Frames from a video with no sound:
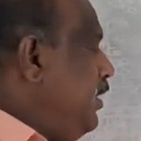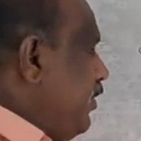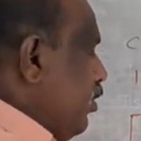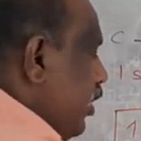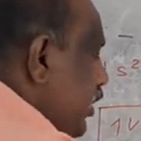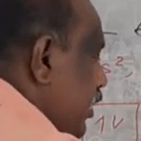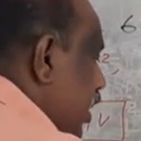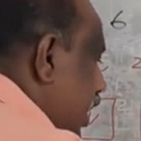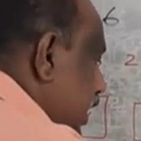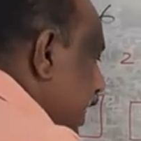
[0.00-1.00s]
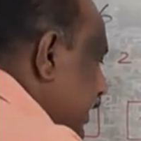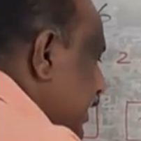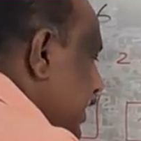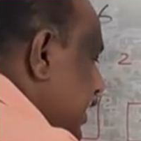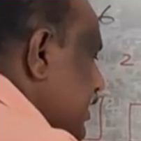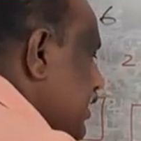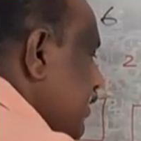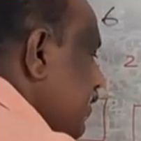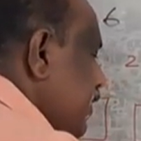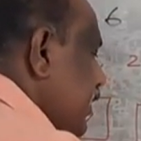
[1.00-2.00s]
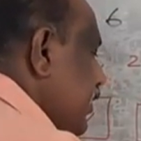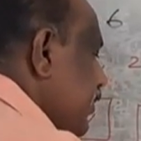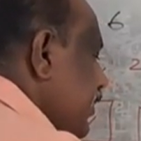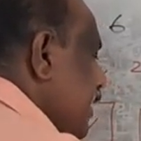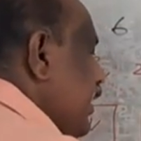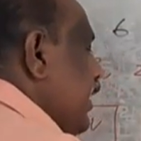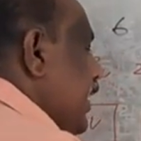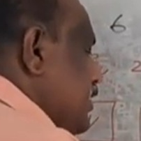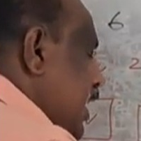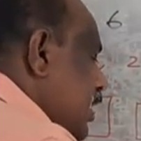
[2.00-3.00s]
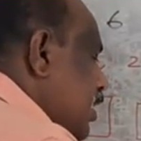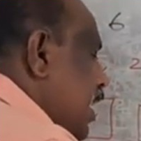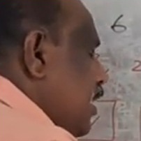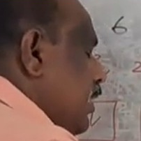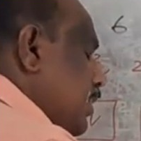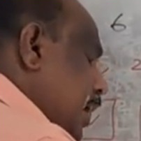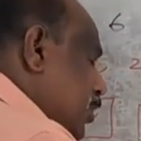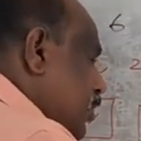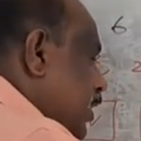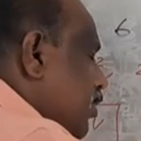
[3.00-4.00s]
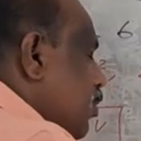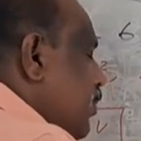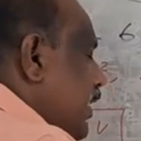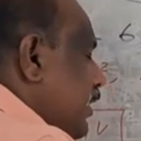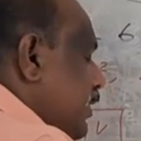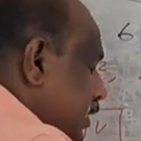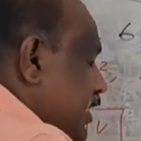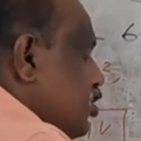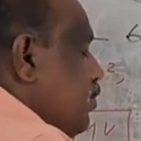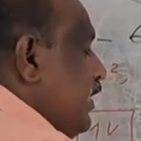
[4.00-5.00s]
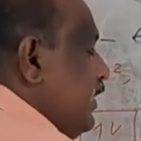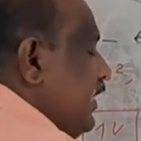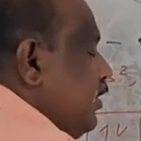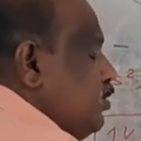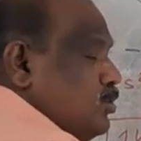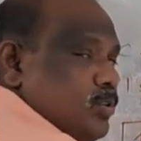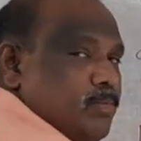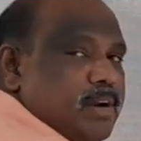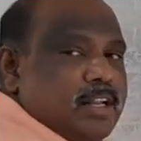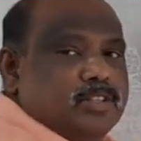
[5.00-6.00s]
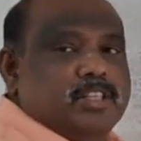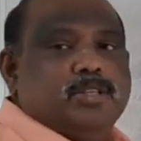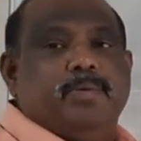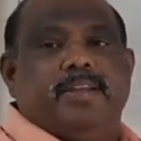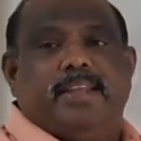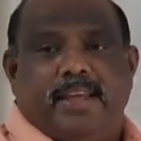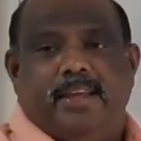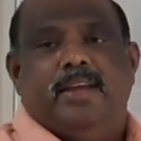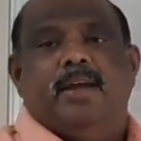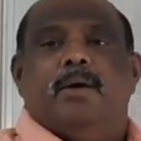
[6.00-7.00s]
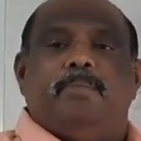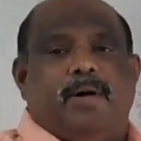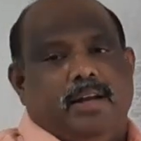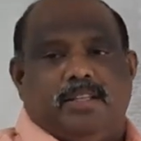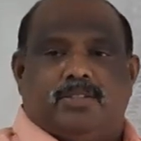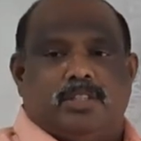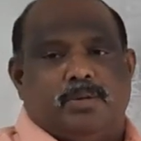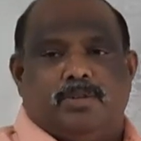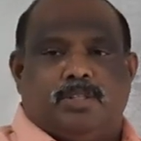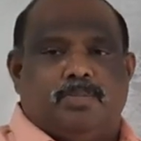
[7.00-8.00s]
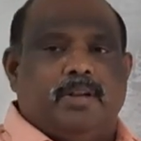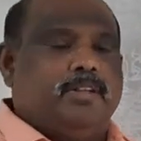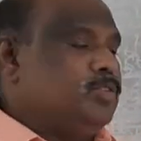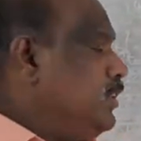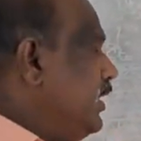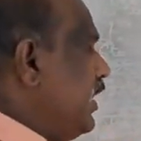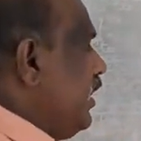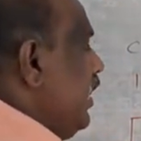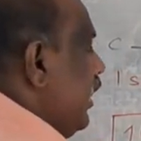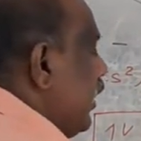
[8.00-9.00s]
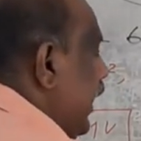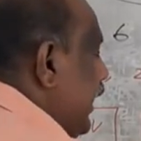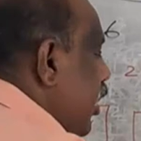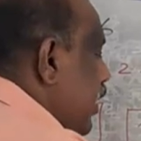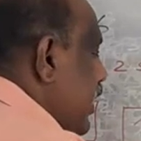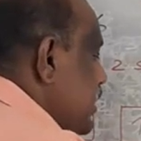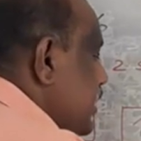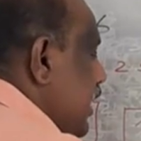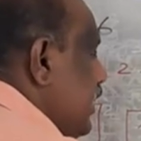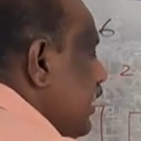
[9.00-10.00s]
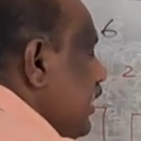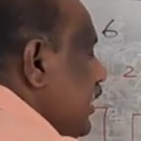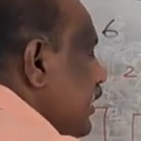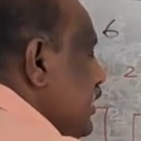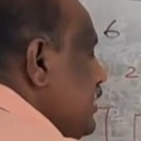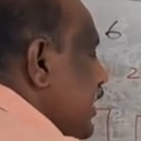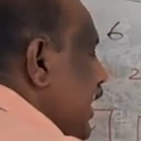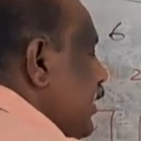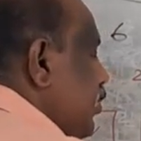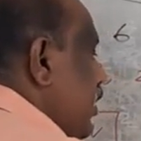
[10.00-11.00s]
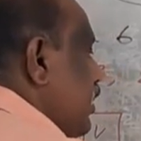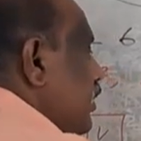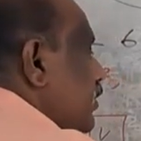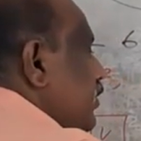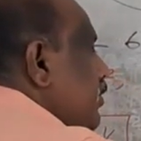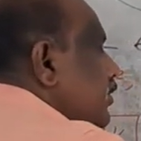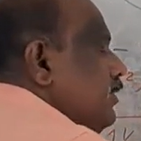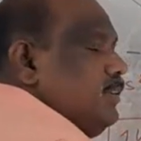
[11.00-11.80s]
But if I am going to draw like this, it is not at all, not only disobeying the Hunds rule but also disobeying the Pauli Exclusion principle. So the right order is that this is the right one.